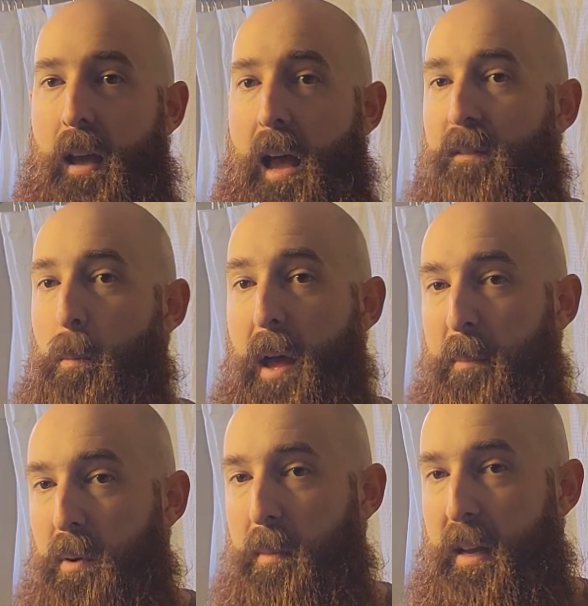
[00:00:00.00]
have a
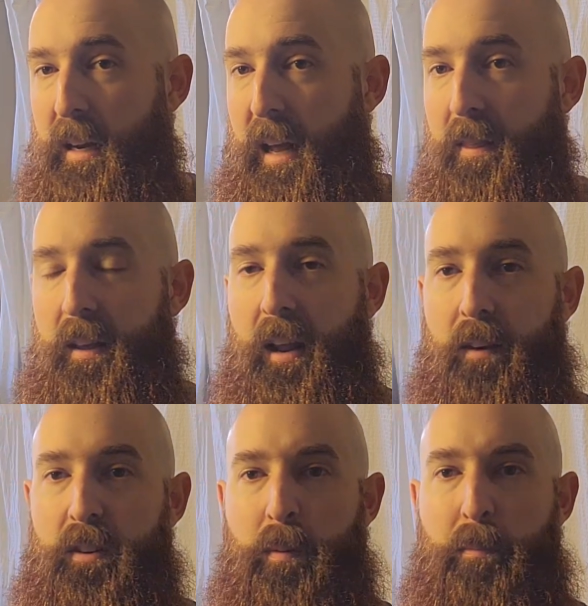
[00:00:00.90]
peppermint and then
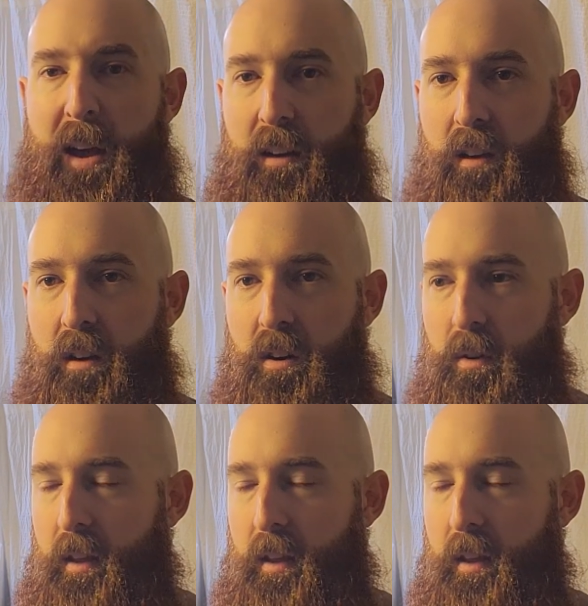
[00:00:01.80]
have a tobacco